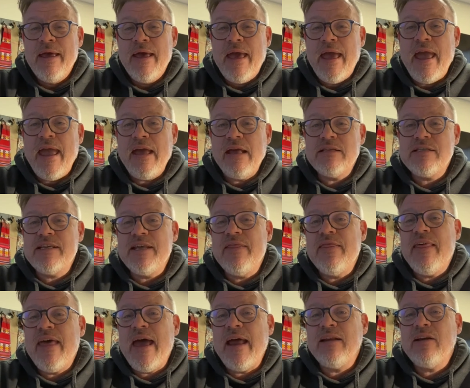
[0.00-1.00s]
ants, and
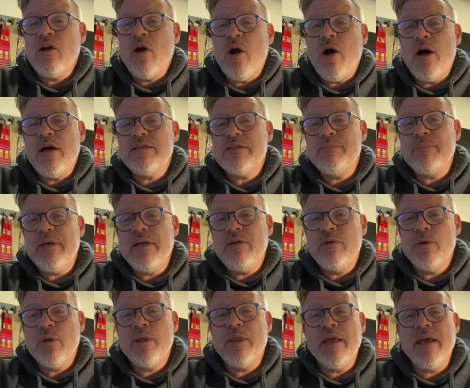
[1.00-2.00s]
that caused me
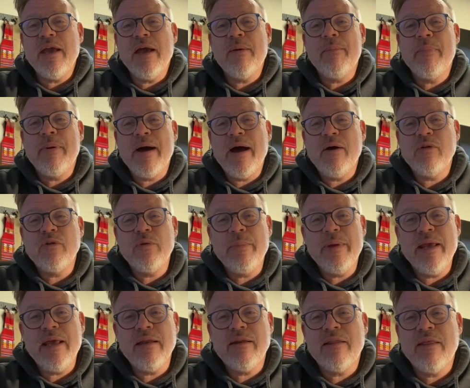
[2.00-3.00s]
to
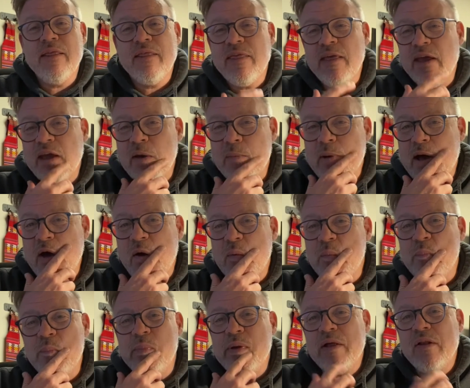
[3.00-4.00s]
begin to think
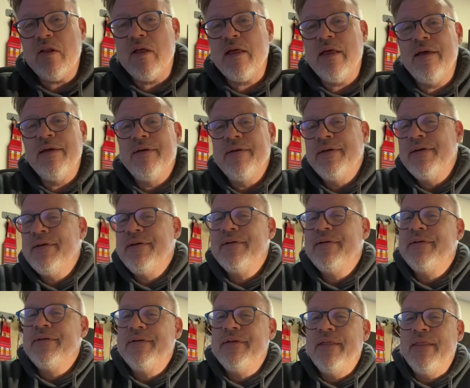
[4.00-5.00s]
about milk
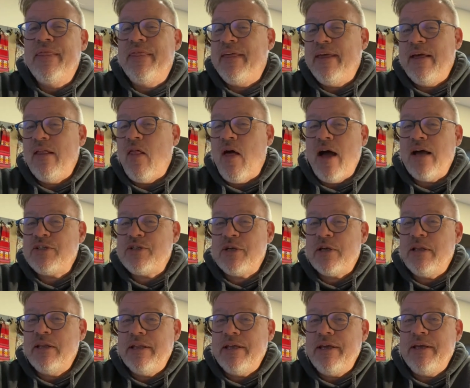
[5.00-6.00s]

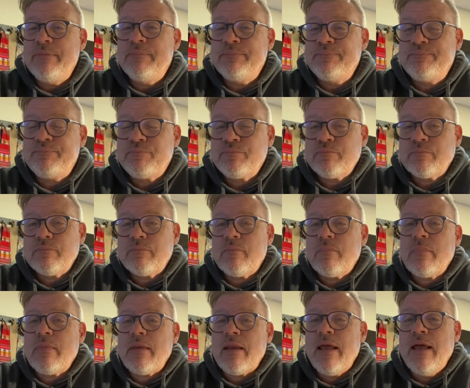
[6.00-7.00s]
theologically
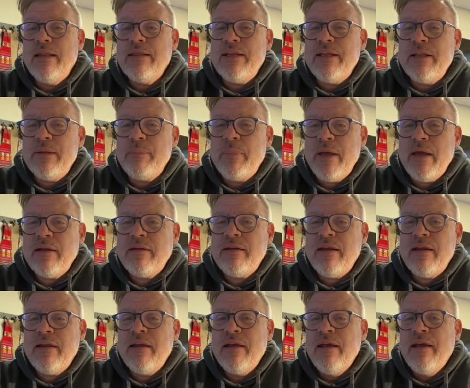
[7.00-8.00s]
a little bit,
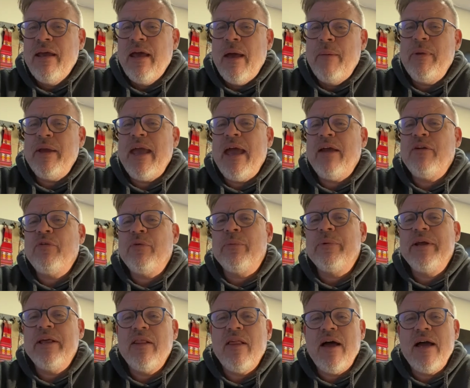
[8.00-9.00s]
and began to
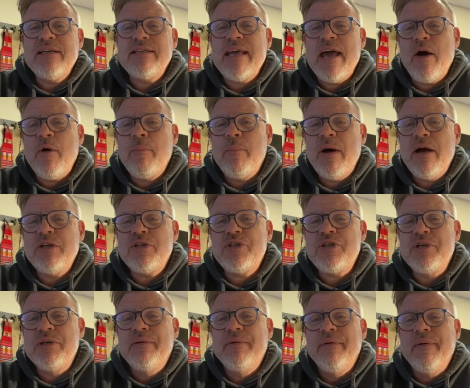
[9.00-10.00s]
realize how
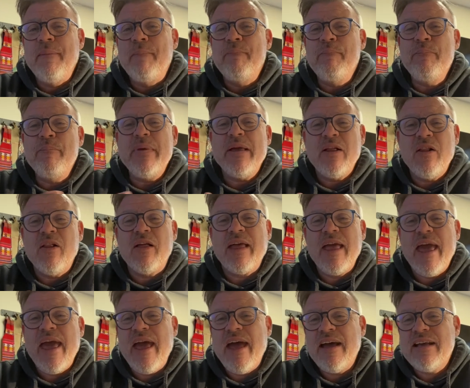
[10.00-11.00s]
much milk
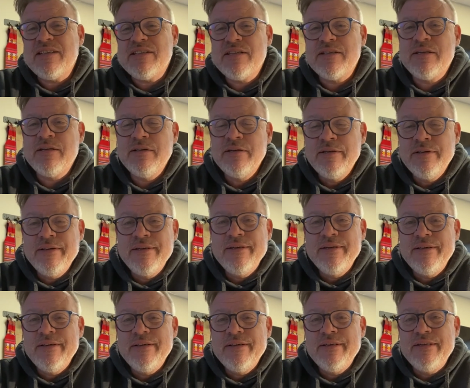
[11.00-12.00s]
has
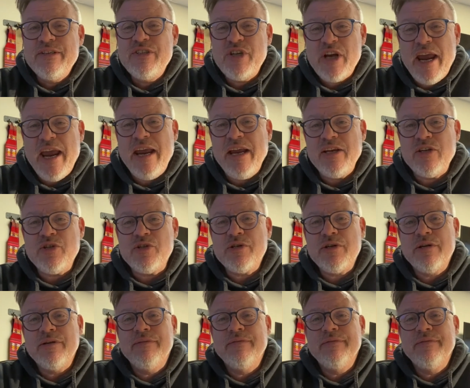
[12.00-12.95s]
changed.